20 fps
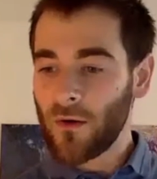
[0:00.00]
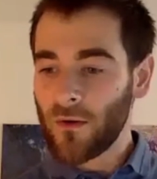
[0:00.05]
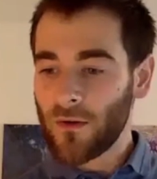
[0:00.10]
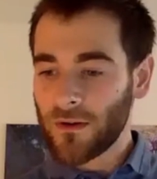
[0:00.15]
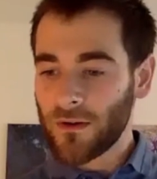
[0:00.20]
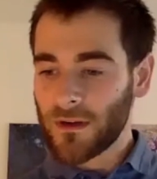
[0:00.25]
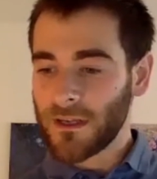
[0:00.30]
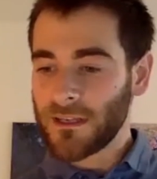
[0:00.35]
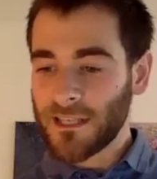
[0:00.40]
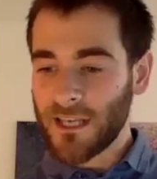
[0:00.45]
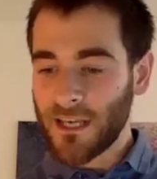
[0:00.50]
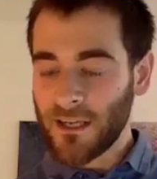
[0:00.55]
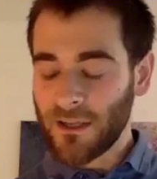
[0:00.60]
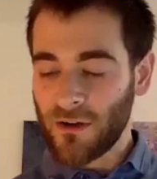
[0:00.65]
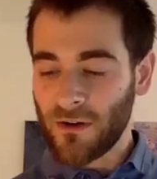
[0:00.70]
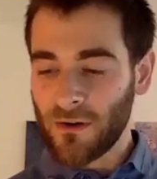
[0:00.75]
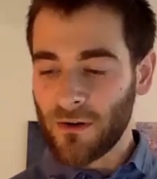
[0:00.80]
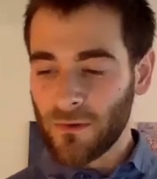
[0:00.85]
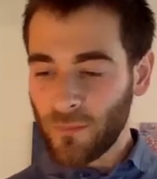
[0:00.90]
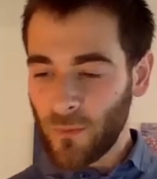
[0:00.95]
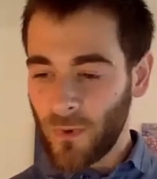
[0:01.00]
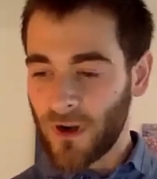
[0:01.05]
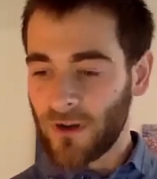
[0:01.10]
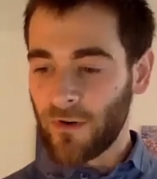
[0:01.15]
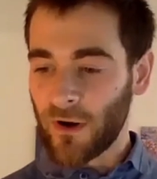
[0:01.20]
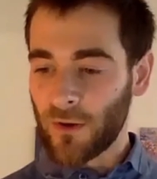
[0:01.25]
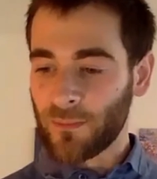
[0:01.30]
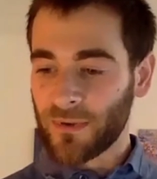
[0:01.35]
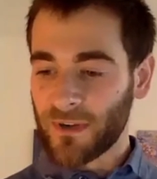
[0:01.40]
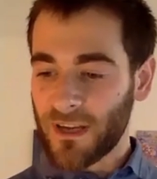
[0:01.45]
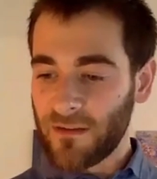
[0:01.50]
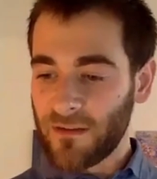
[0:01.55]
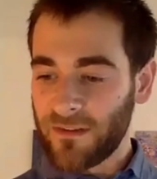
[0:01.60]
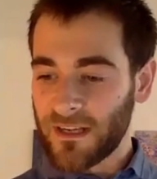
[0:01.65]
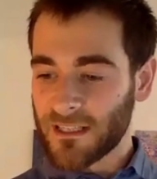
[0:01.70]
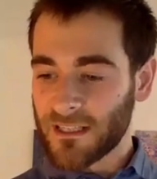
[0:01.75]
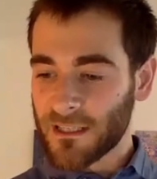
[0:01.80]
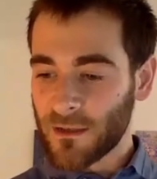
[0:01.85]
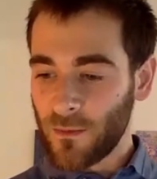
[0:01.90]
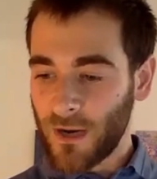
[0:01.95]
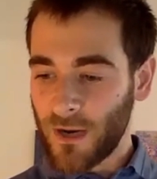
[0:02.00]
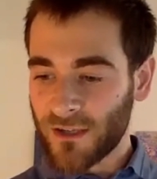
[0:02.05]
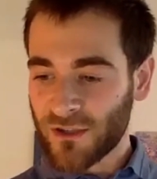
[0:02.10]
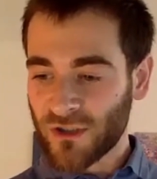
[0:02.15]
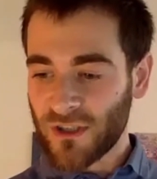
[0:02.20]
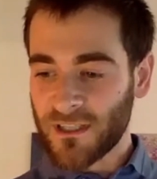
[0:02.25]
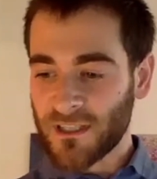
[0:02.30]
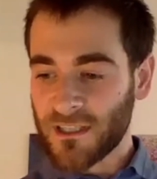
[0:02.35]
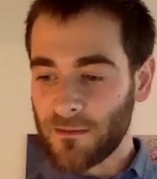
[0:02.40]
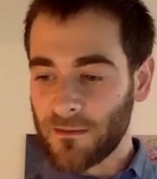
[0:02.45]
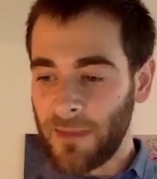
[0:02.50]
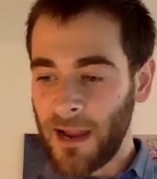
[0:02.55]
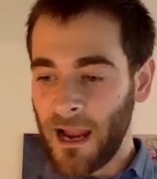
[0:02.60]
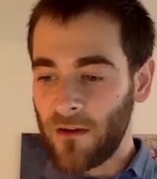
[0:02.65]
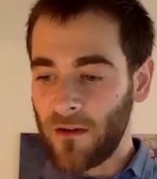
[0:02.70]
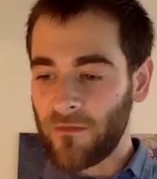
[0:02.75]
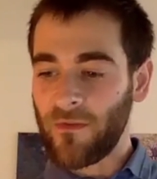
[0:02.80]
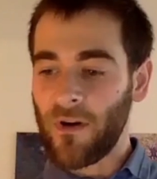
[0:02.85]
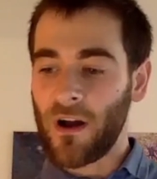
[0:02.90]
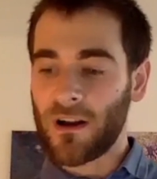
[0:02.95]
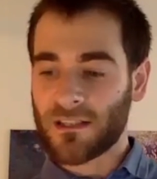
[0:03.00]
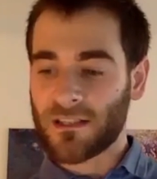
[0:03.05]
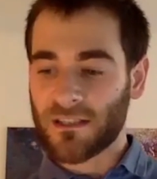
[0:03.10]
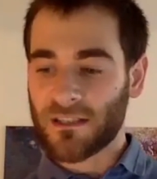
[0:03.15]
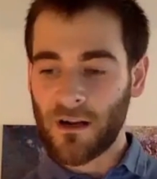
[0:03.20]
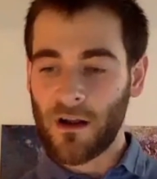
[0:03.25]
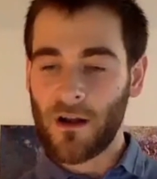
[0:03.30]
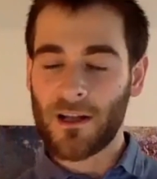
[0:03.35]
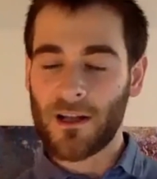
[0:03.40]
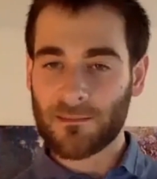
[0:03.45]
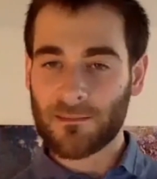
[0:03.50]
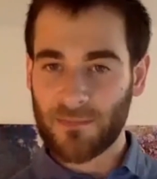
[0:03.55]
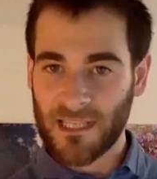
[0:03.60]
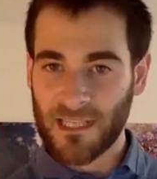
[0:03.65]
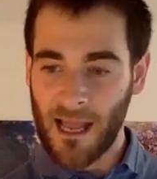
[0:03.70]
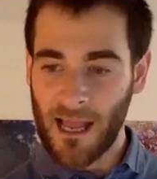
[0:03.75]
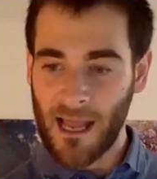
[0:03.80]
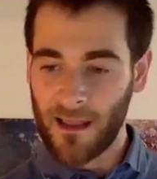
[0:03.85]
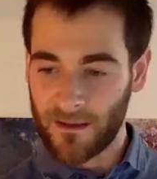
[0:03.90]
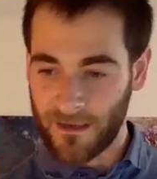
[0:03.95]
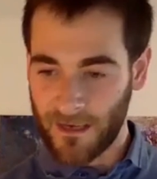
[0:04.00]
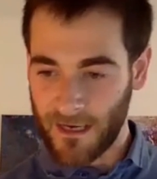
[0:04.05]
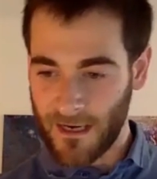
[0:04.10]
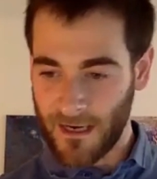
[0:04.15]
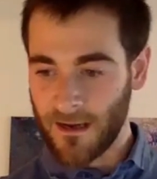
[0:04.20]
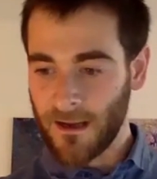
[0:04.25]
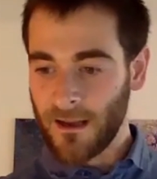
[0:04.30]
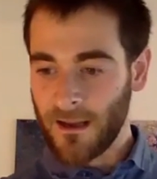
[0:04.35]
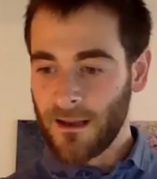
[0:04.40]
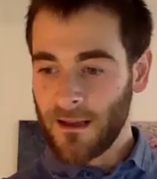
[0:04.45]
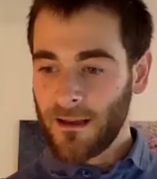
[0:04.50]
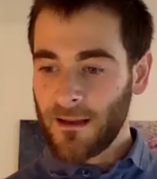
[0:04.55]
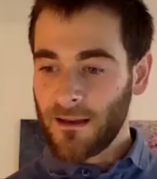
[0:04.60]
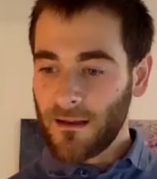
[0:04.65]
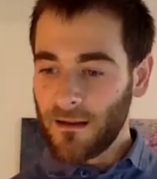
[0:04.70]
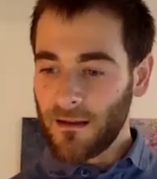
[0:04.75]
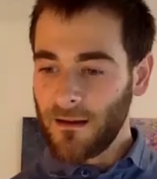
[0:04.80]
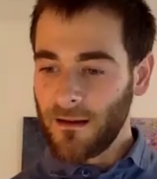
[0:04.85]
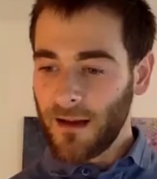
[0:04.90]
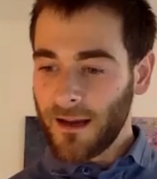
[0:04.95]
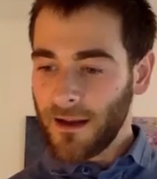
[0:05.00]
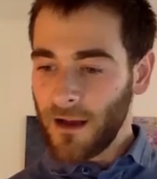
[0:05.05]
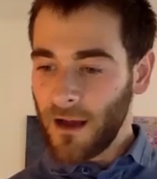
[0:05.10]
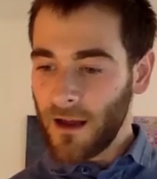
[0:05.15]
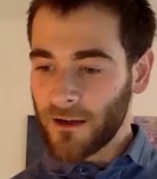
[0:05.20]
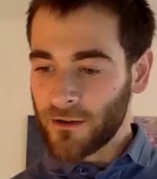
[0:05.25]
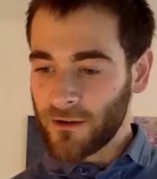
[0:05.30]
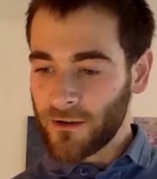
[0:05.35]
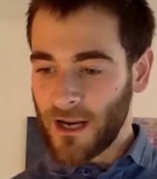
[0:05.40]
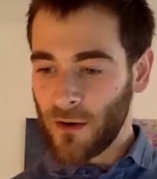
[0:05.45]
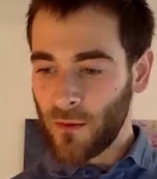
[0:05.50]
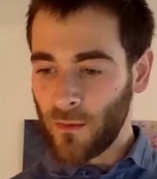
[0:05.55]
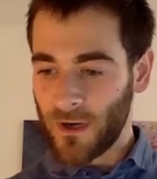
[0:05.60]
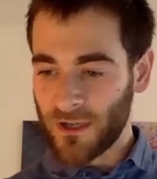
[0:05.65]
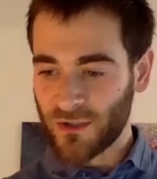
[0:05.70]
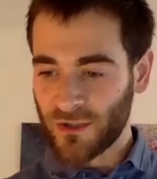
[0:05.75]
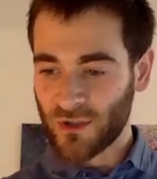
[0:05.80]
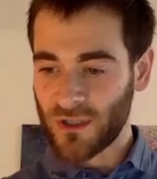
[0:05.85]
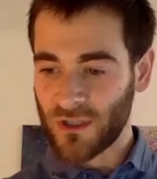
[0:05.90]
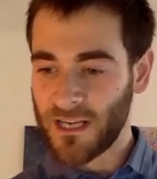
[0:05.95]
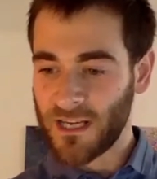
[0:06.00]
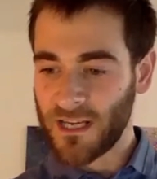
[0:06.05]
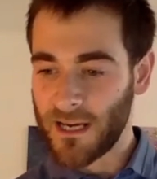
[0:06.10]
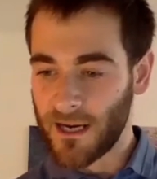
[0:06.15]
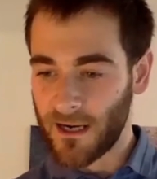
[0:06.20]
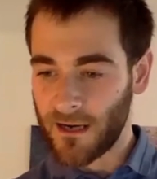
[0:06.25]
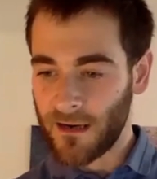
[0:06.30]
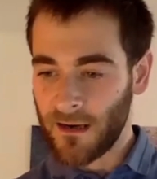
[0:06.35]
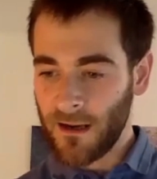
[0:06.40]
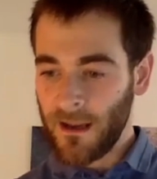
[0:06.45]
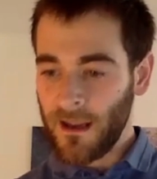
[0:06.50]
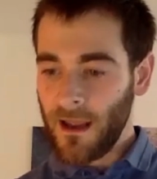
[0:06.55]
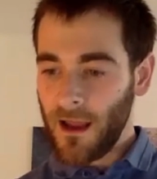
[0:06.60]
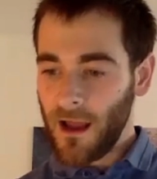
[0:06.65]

continuing with one of our previous questions about fostering hospitality, I got a great question here.